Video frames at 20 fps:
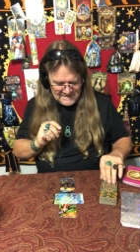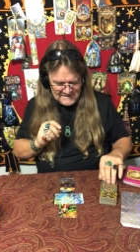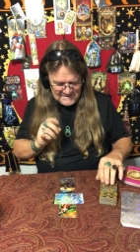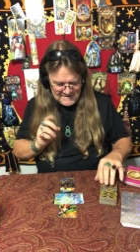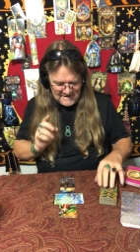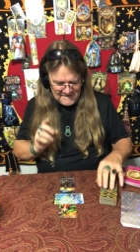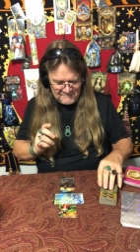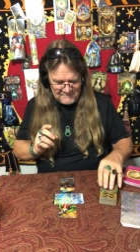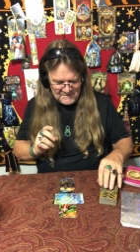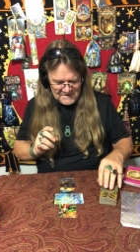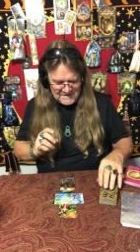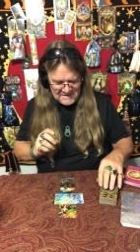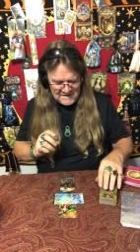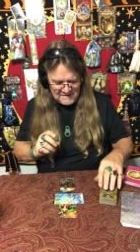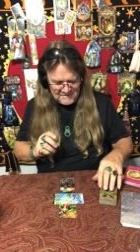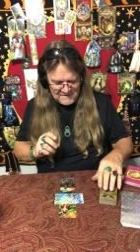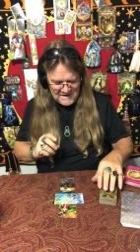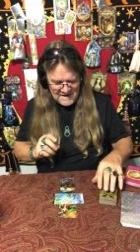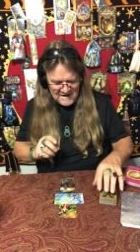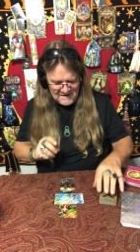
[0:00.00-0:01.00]
definitely
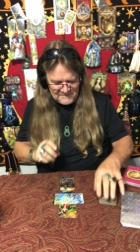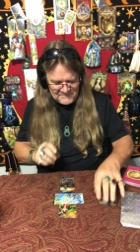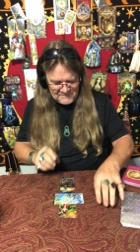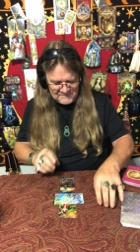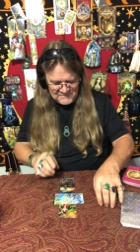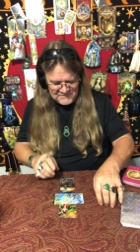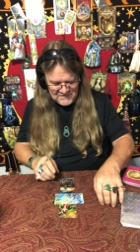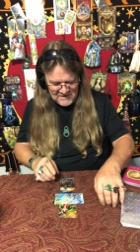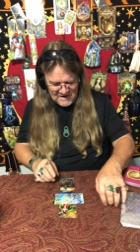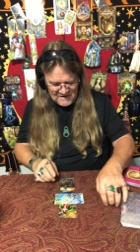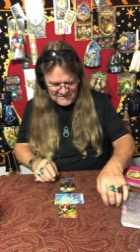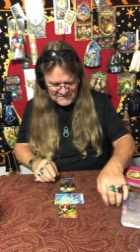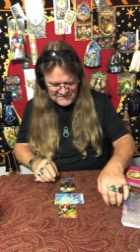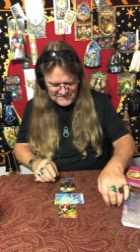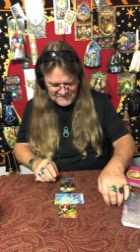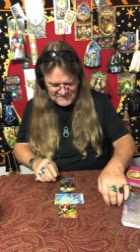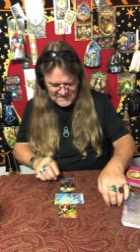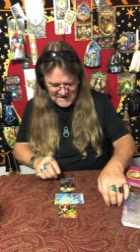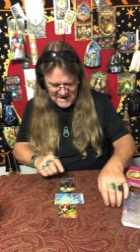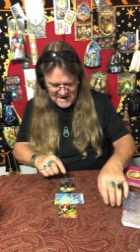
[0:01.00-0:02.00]
coming out of some
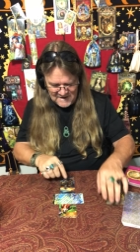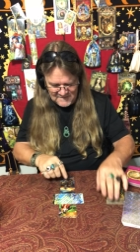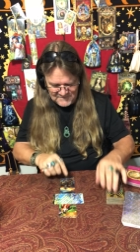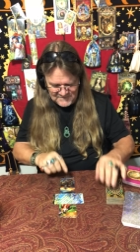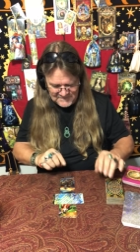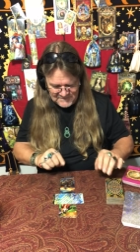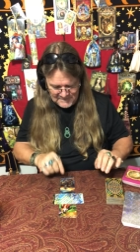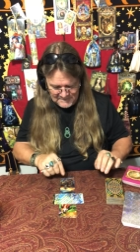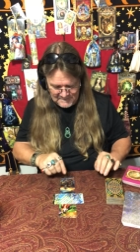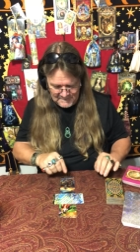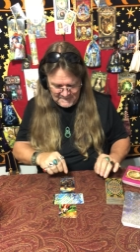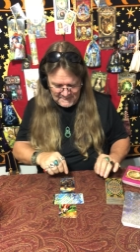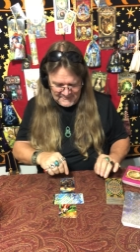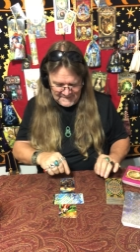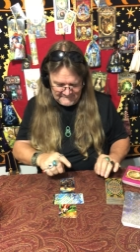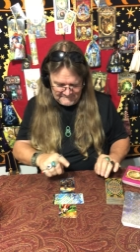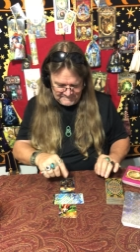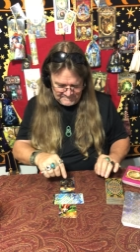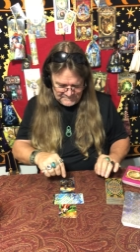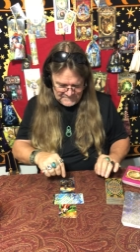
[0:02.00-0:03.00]
challenging times
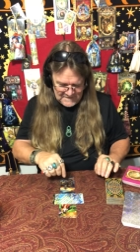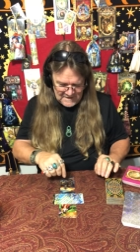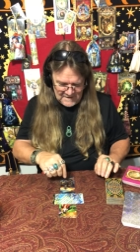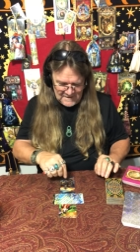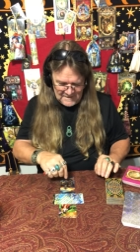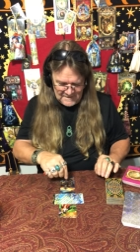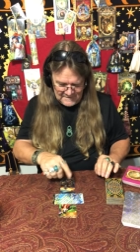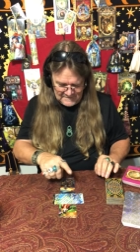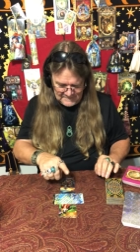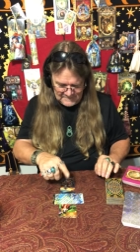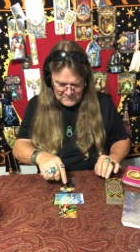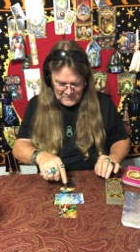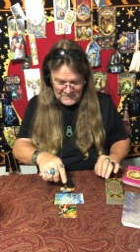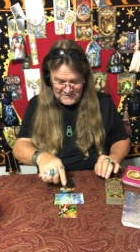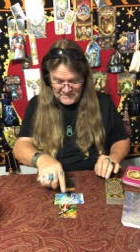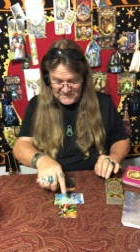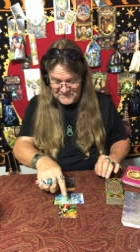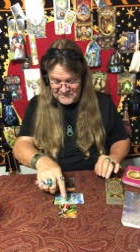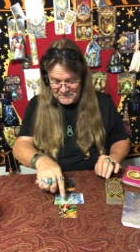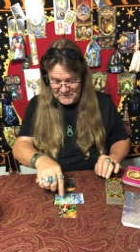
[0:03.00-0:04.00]
uh, with this